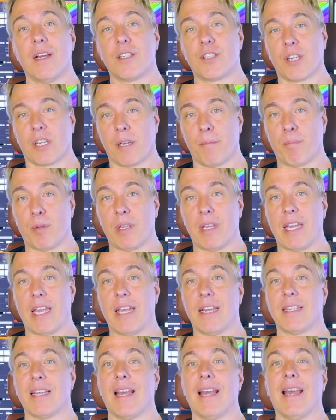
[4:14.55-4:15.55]
to
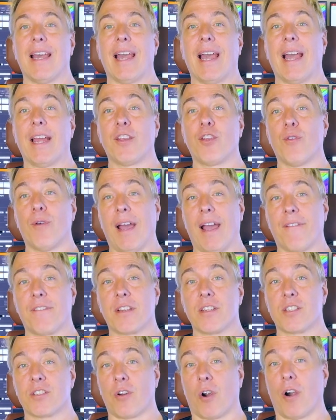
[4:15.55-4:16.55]
complete, and you'll have
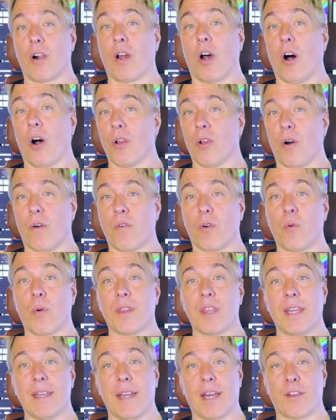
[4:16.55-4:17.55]
to start all over
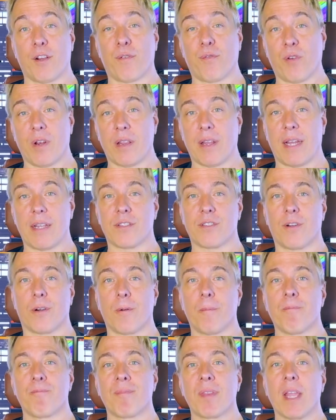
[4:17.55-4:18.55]
with another freelancer.
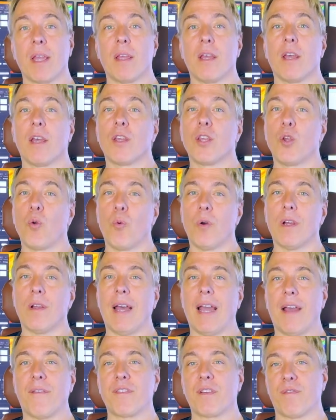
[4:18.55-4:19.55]
You will
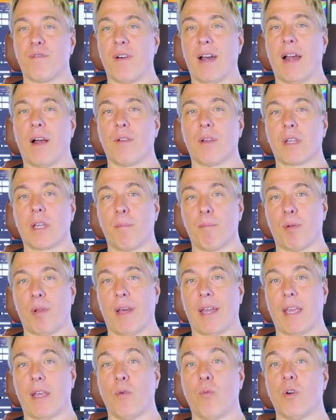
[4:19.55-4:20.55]
have to file a
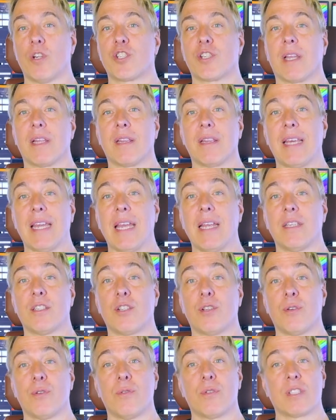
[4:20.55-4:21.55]
complaint, which can lead
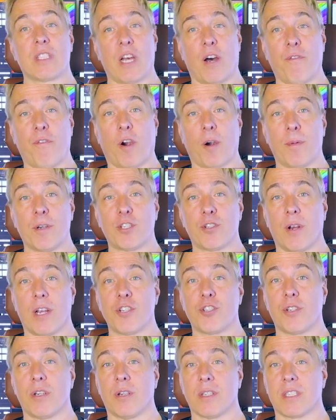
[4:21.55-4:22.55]
to
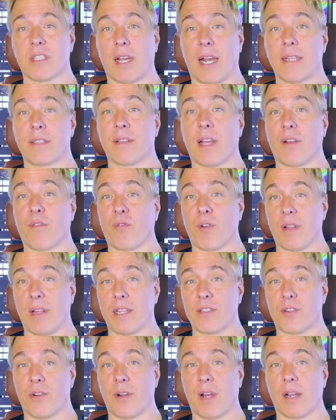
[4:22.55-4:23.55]
self-arbitration on sites like
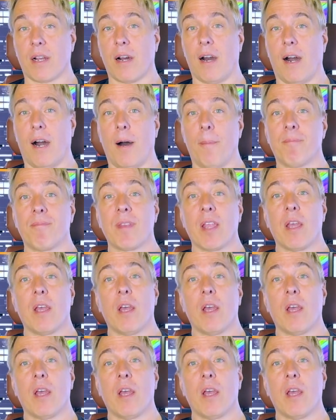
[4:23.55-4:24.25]
freelancer.com,